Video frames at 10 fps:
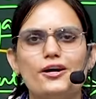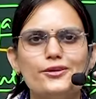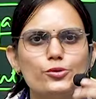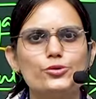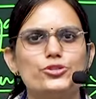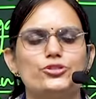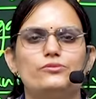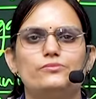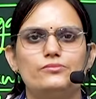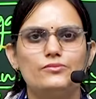a
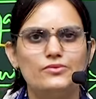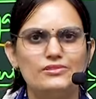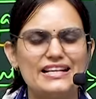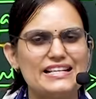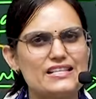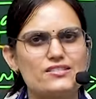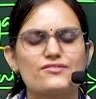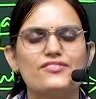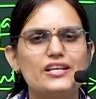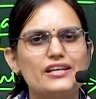notion that
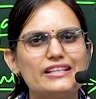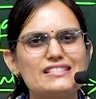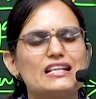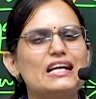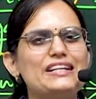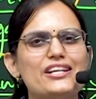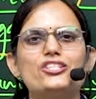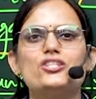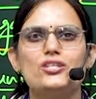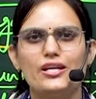yes, it is a
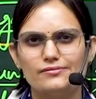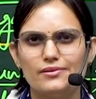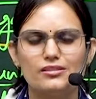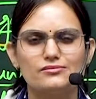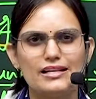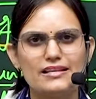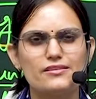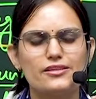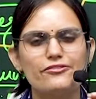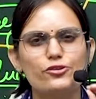conditioning
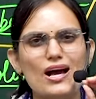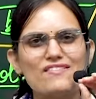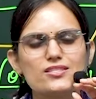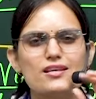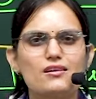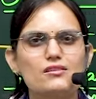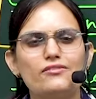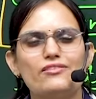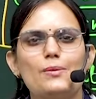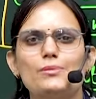that if you have a son in the
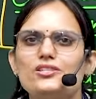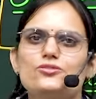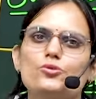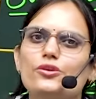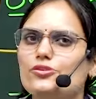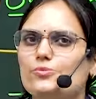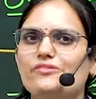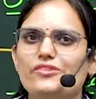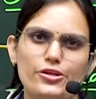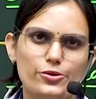family, it's going to be
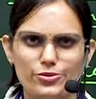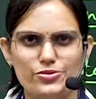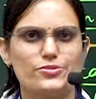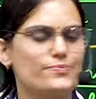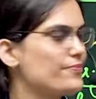very good.